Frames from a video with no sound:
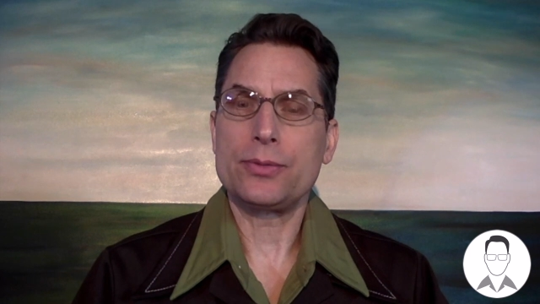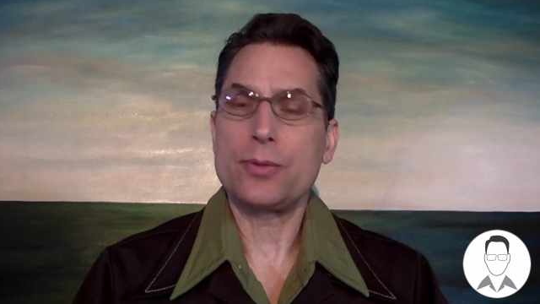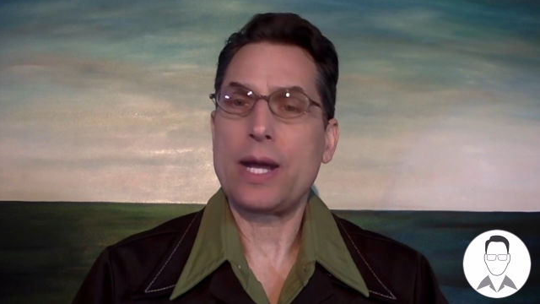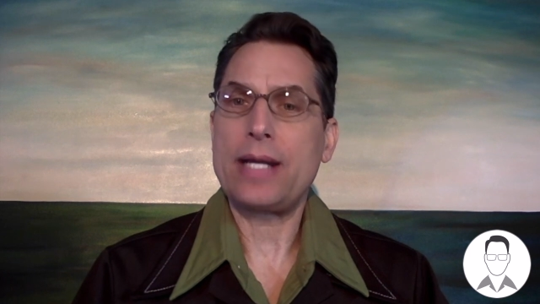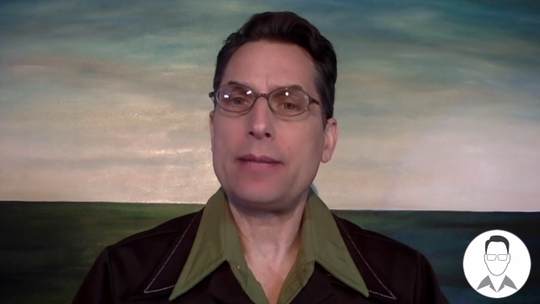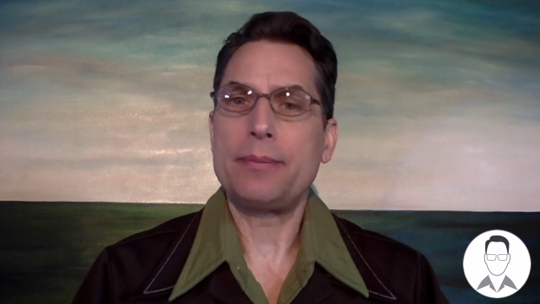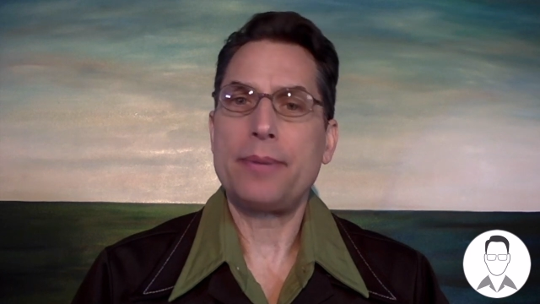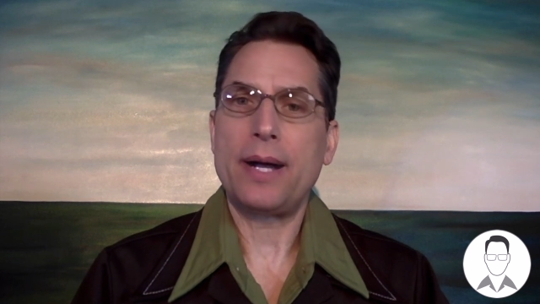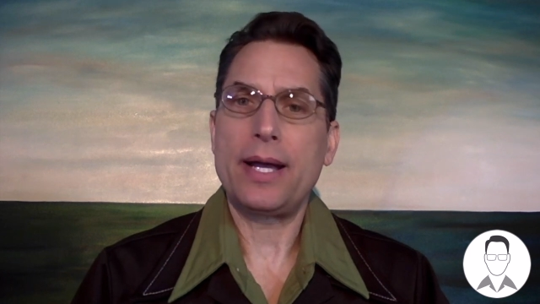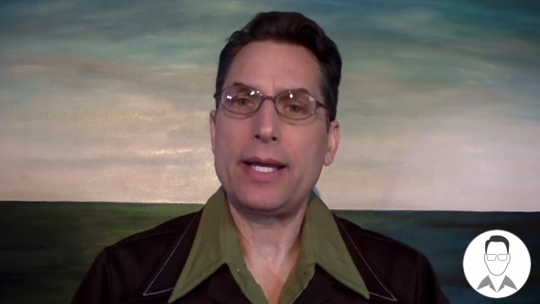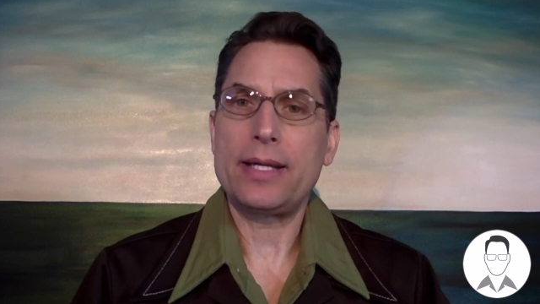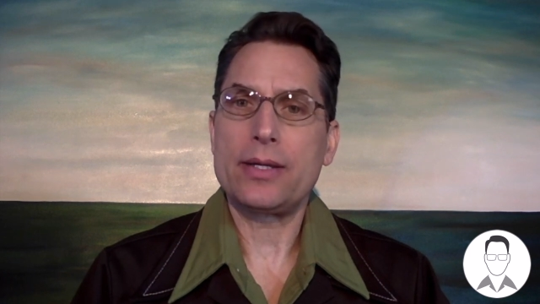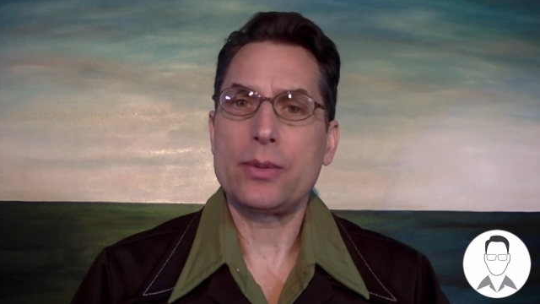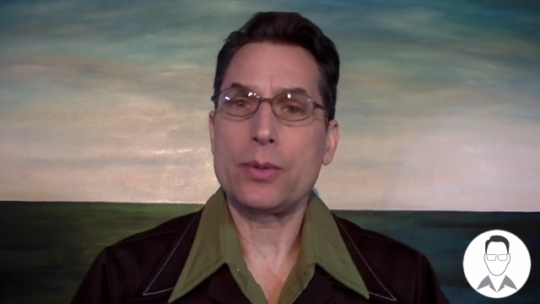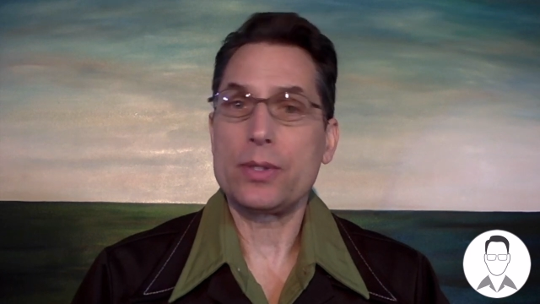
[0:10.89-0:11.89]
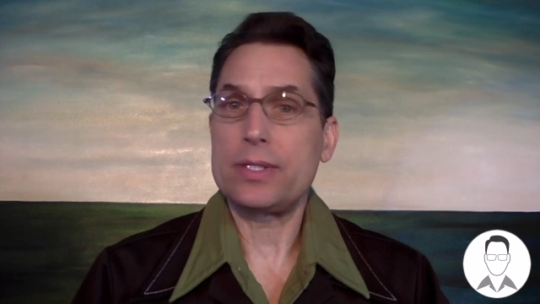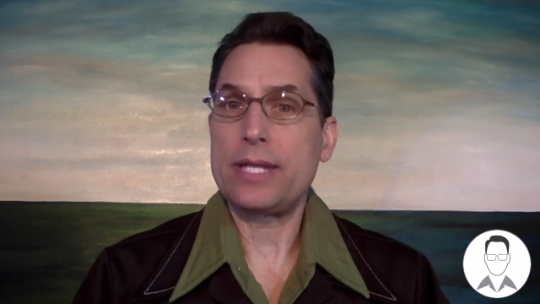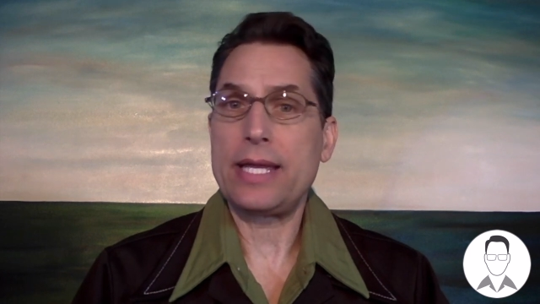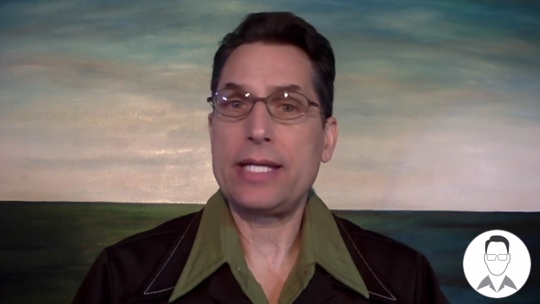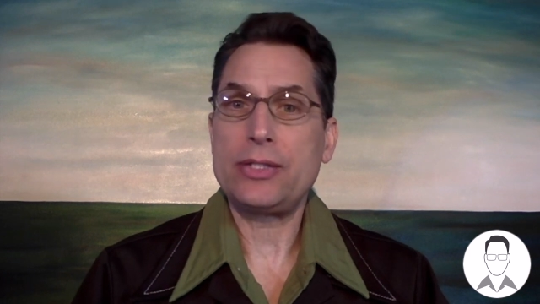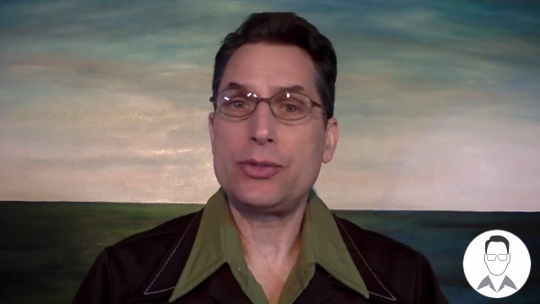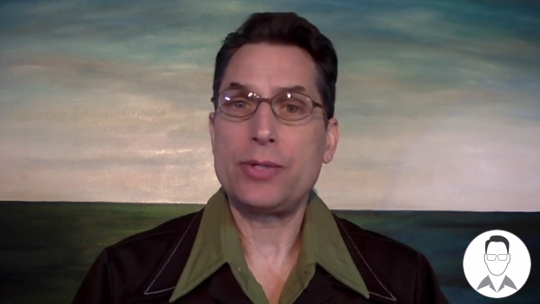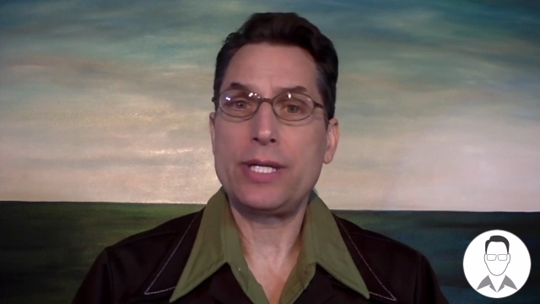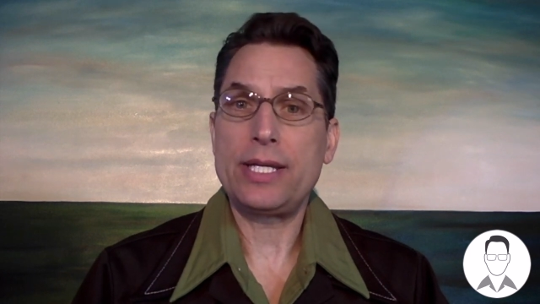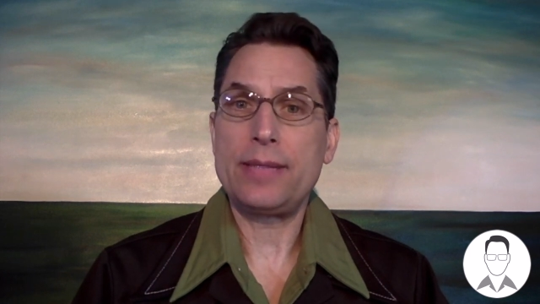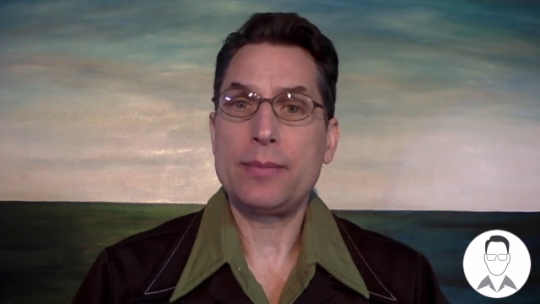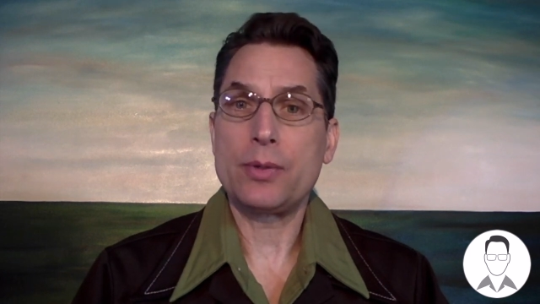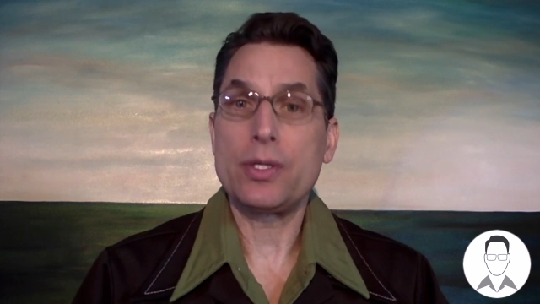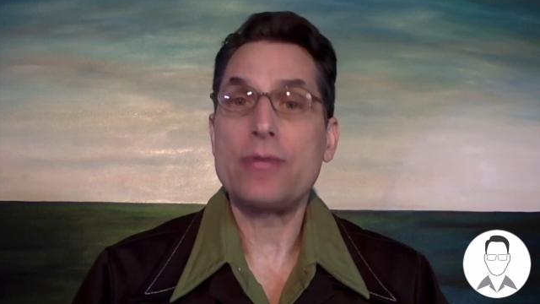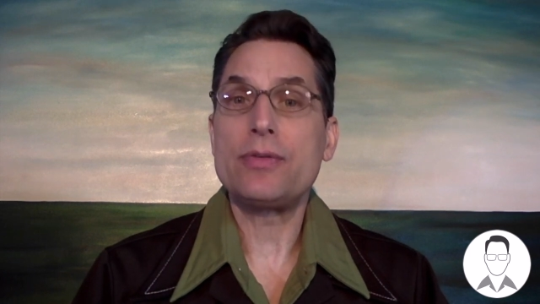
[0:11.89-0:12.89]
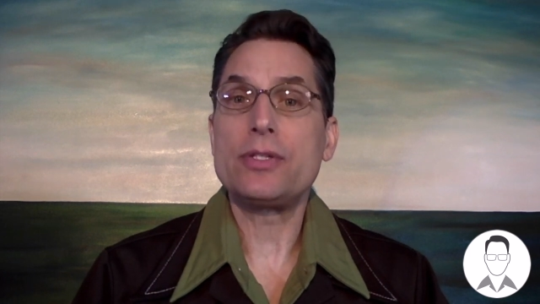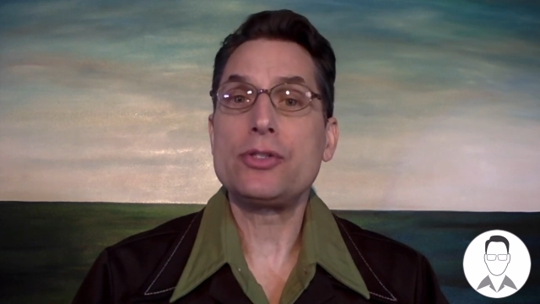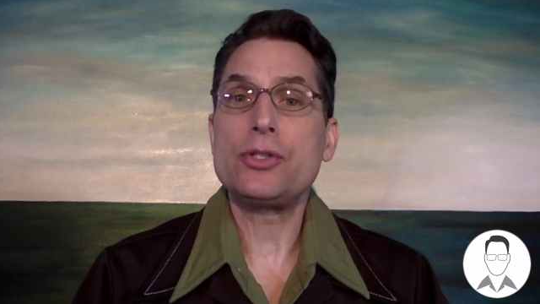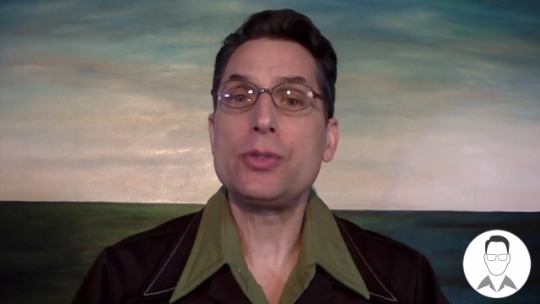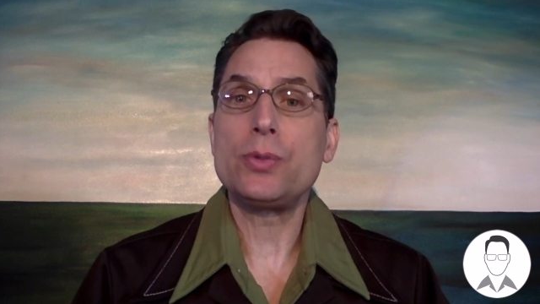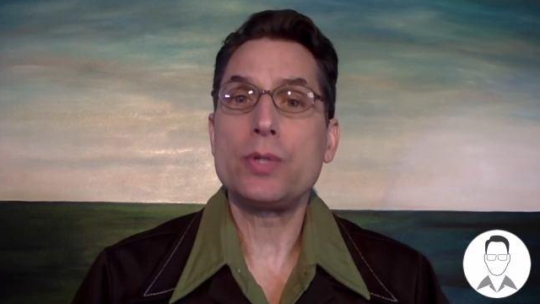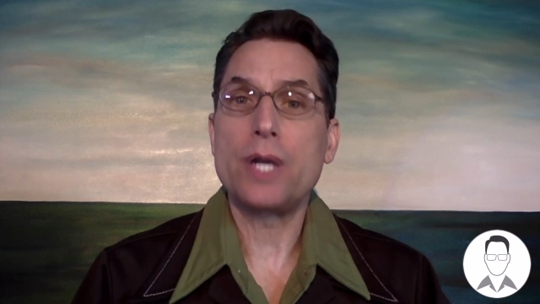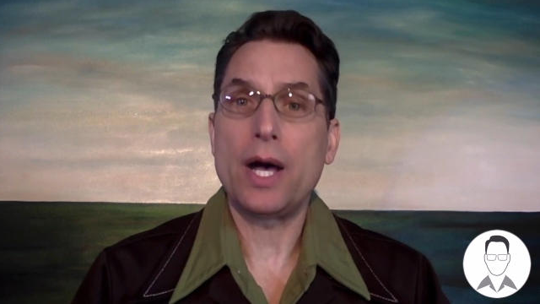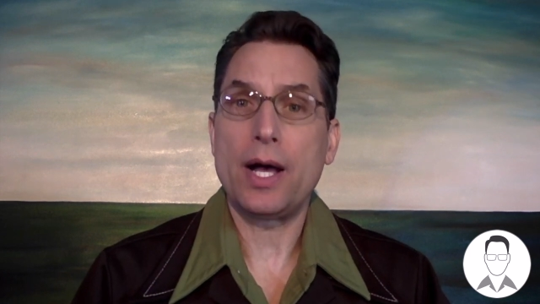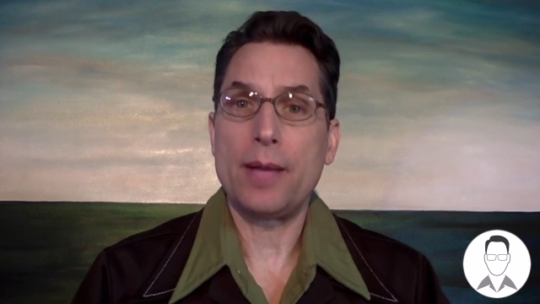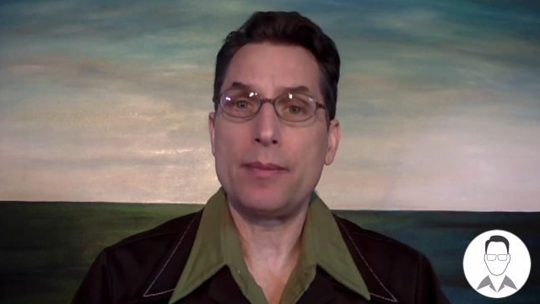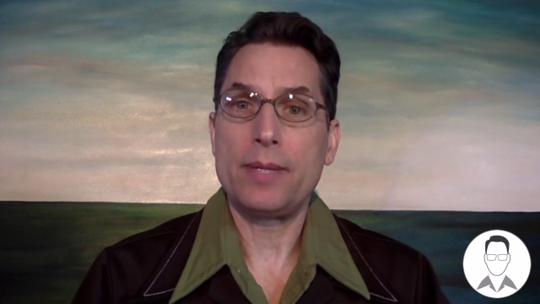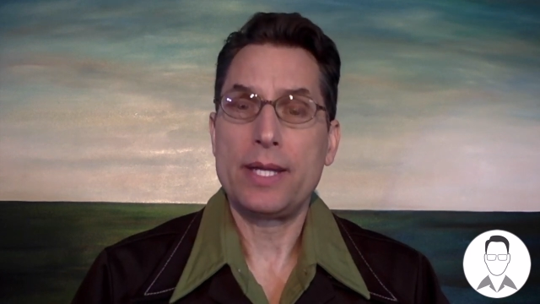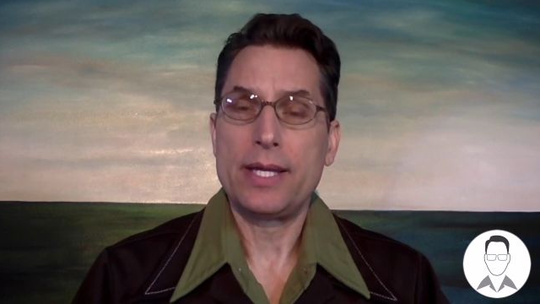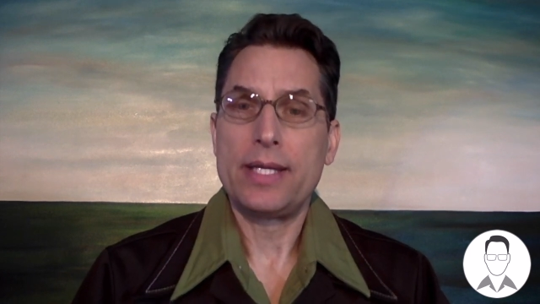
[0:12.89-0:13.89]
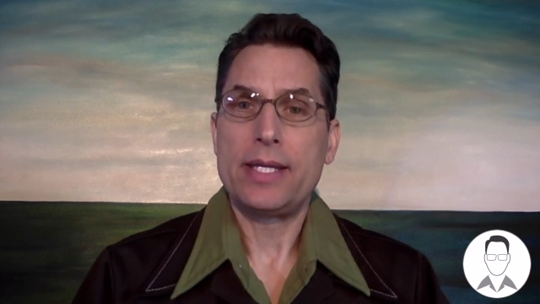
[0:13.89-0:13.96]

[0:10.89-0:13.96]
ride a bike or daydream or even chew gum